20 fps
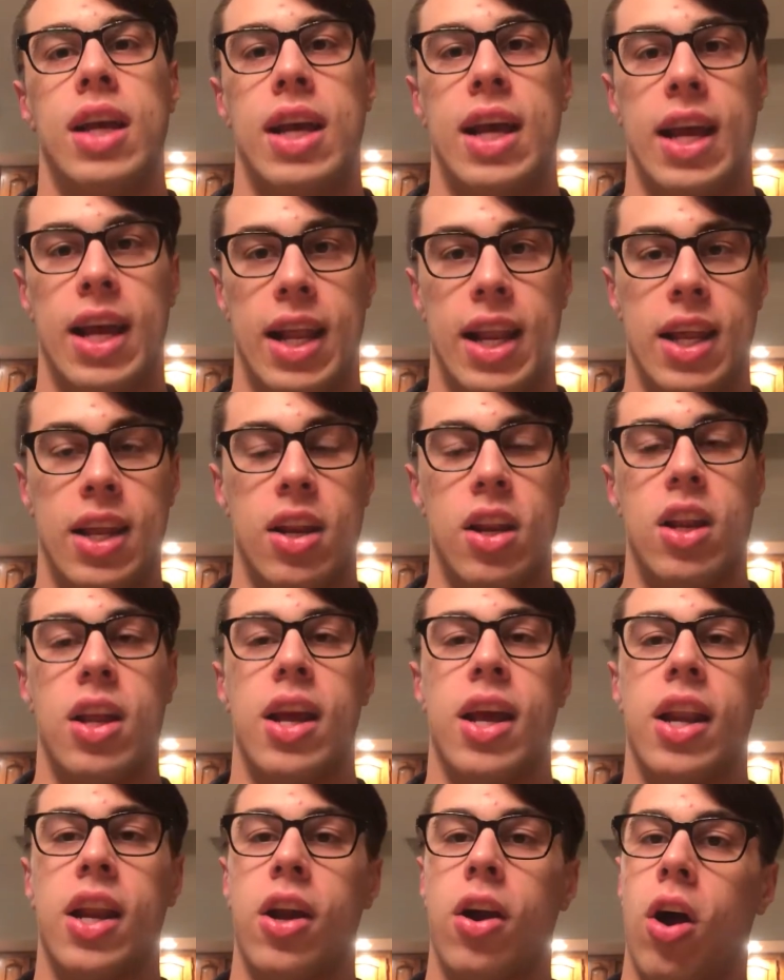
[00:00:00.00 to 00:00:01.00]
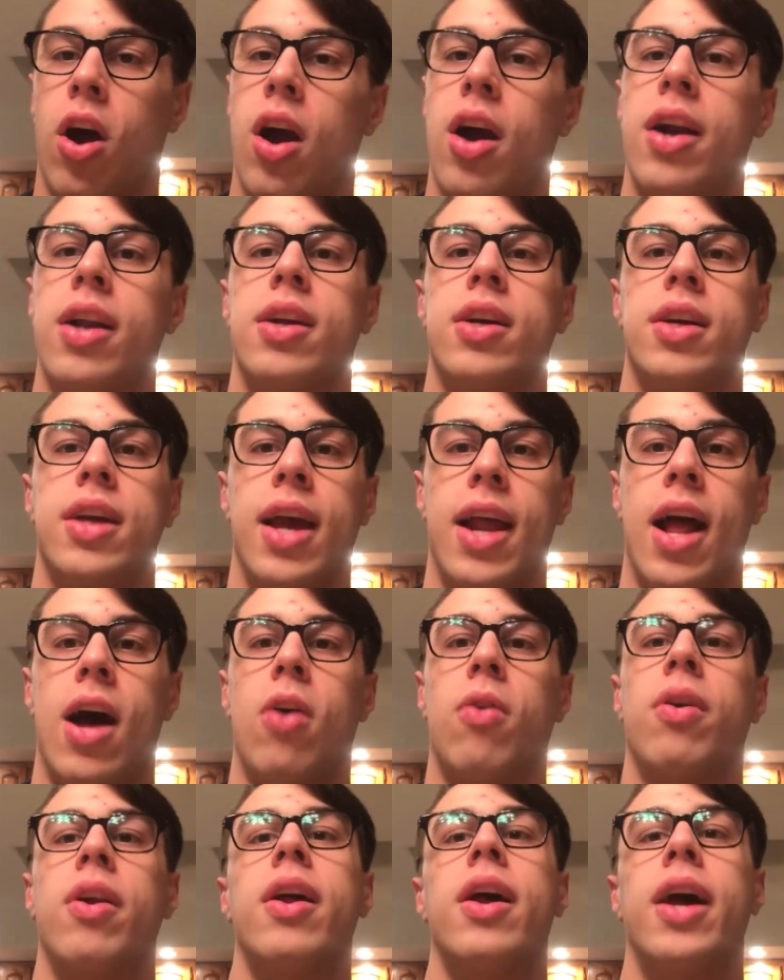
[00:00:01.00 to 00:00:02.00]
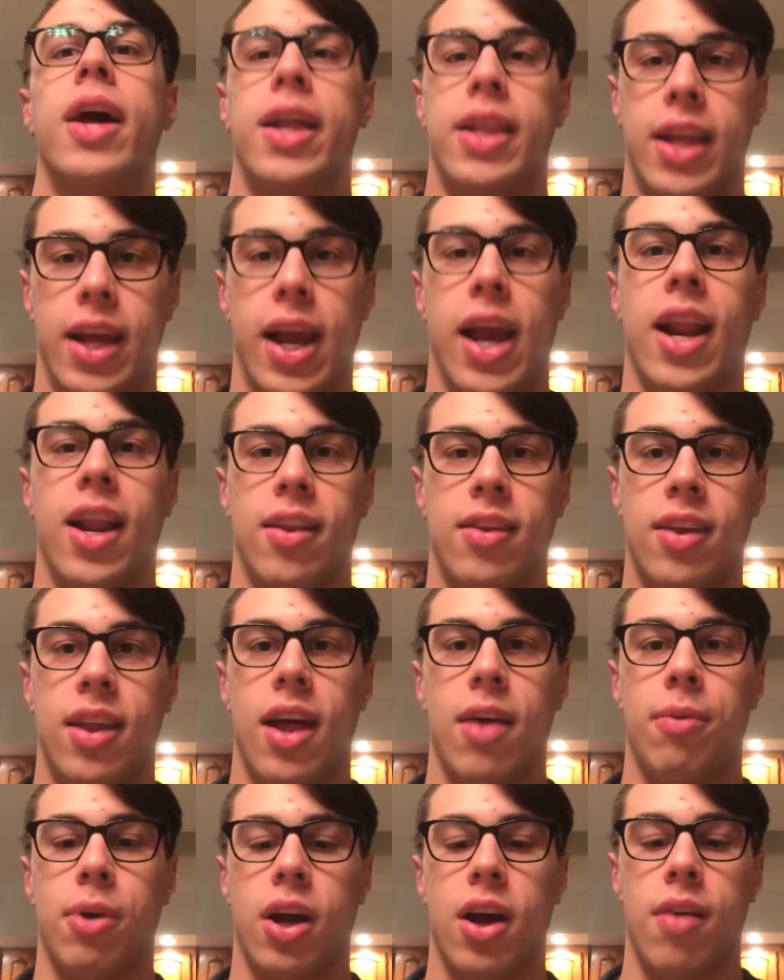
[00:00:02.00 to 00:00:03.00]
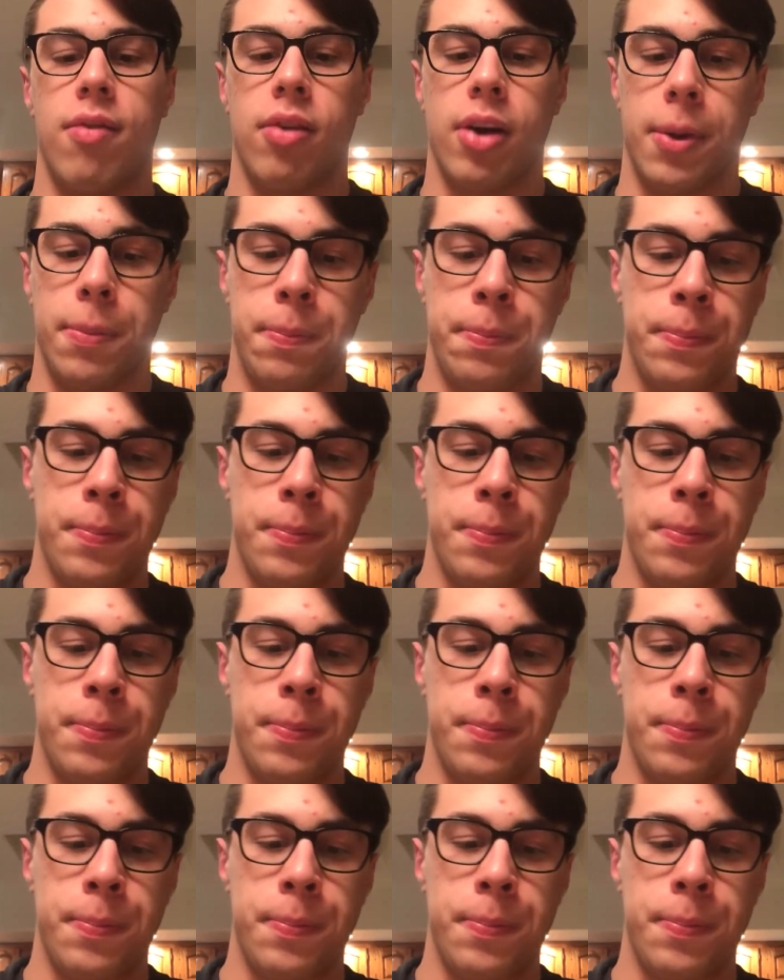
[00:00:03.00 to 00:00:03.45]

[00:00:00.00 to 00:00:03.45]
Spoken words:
hit it hard, get out, and then get into that recovery.